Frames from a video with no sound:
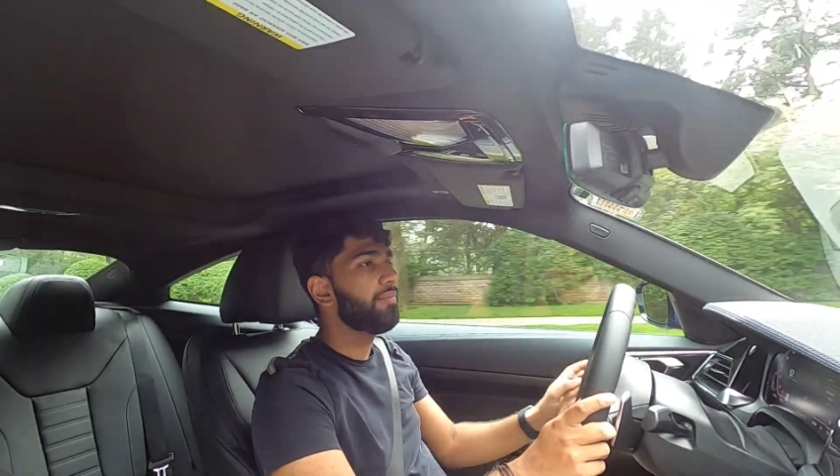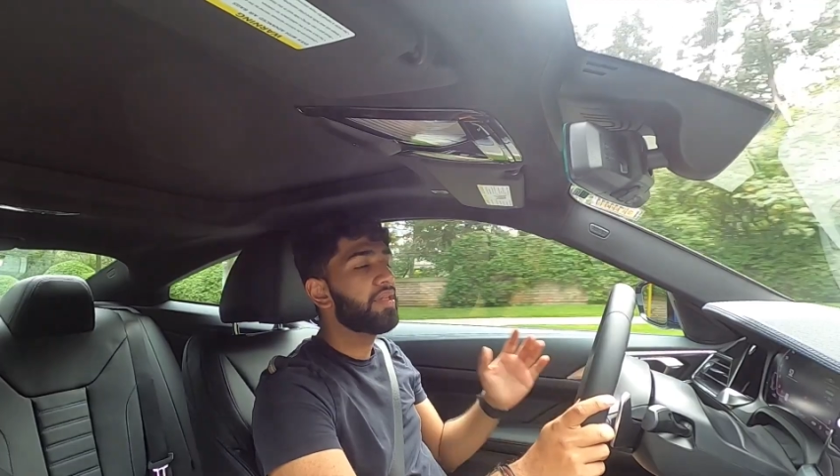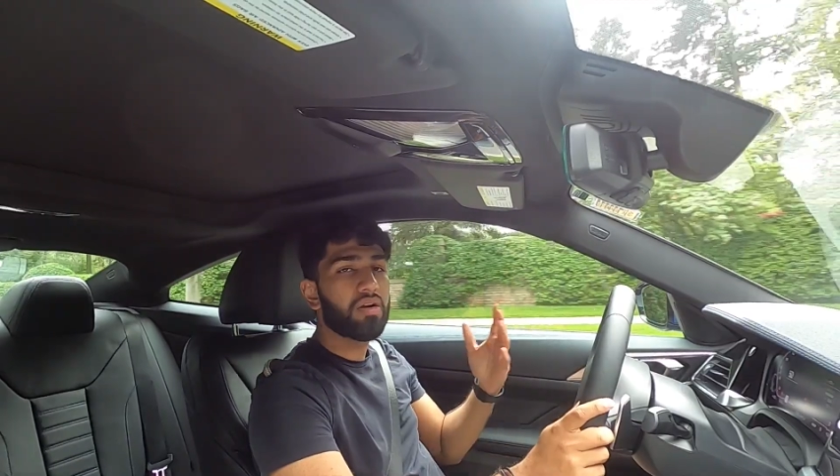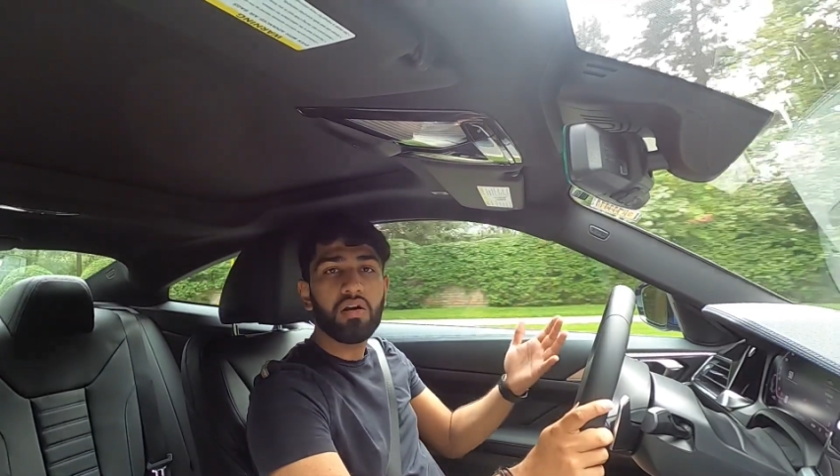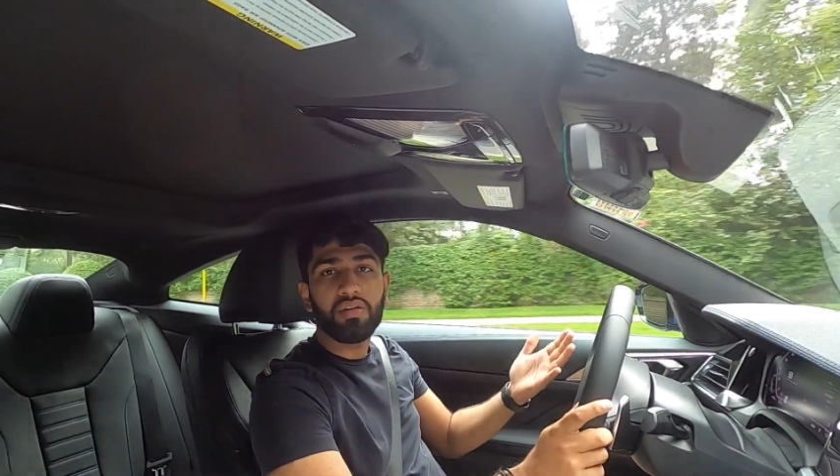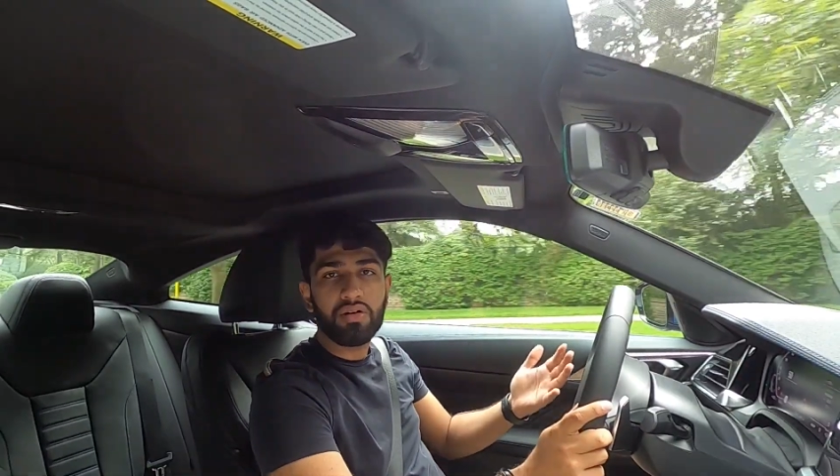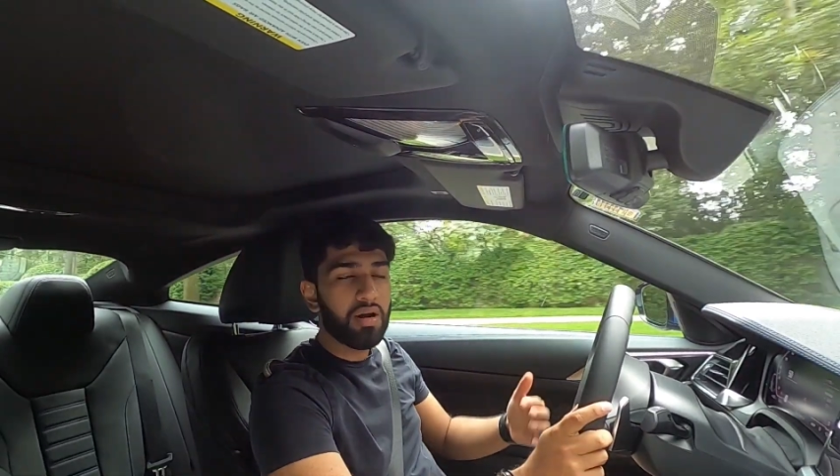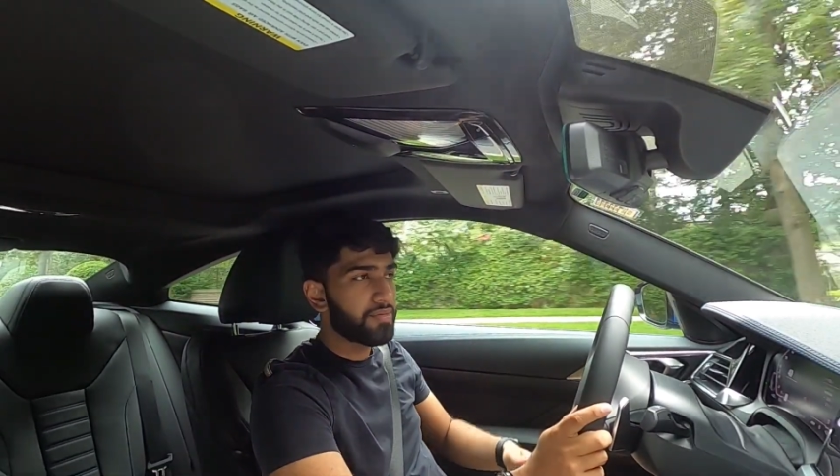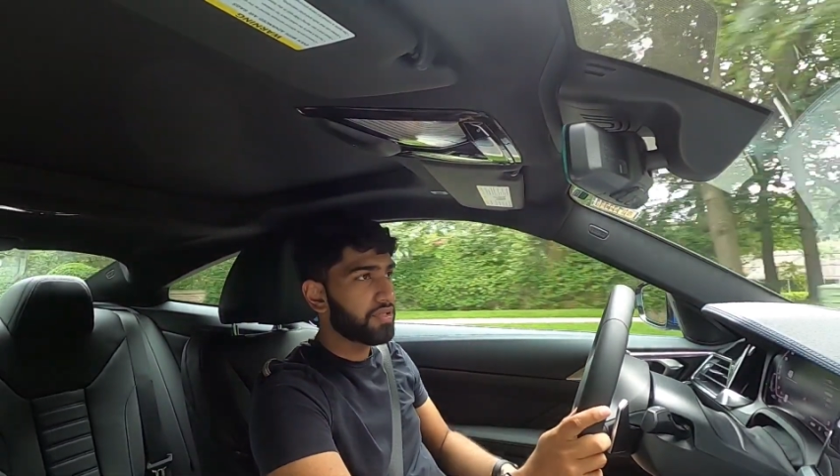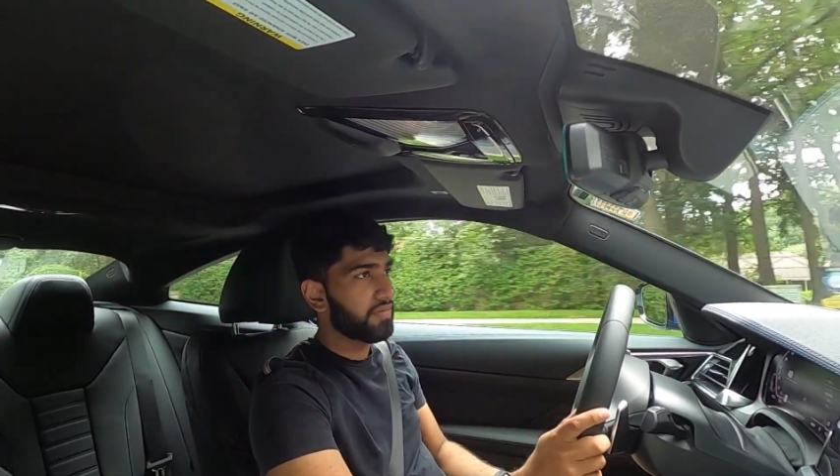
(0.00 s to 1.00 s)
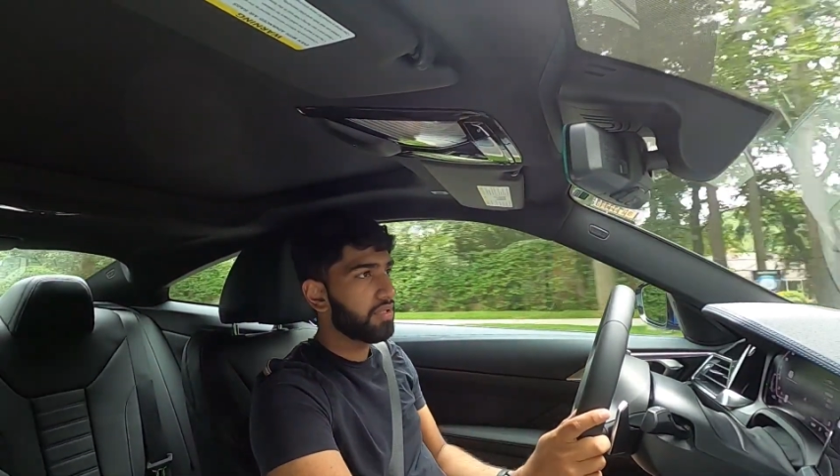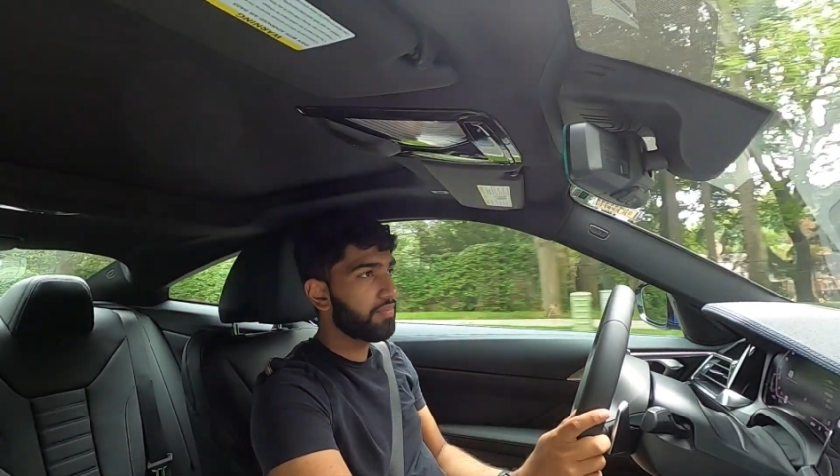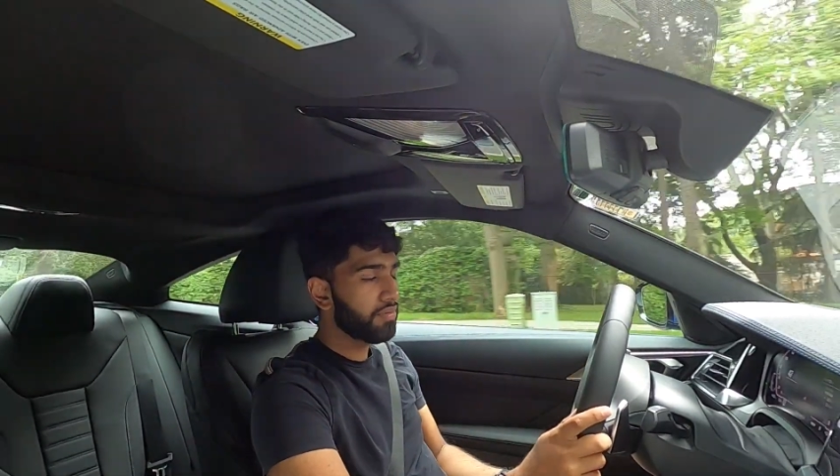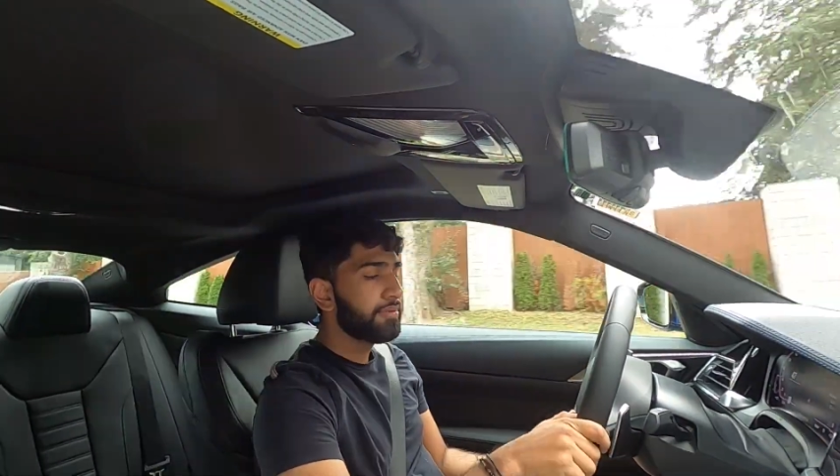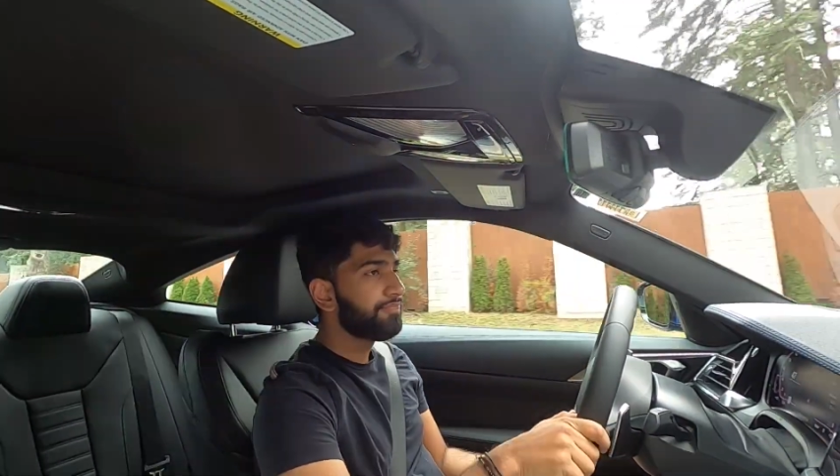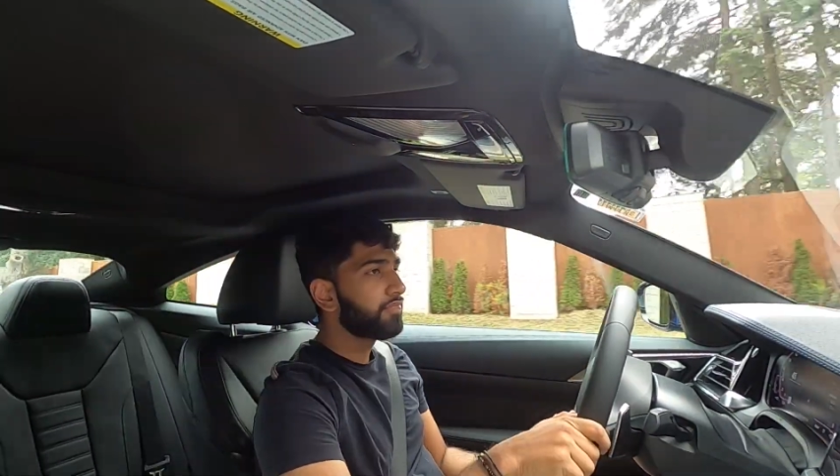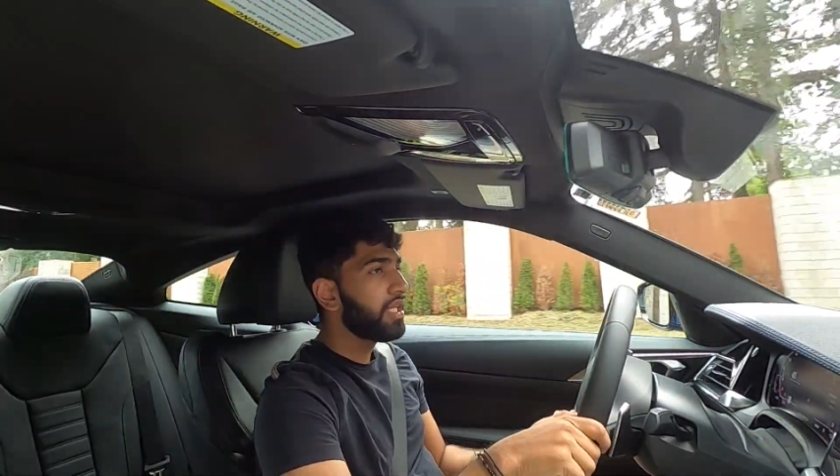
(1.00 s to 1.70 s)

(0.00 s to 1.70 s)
there are other options available.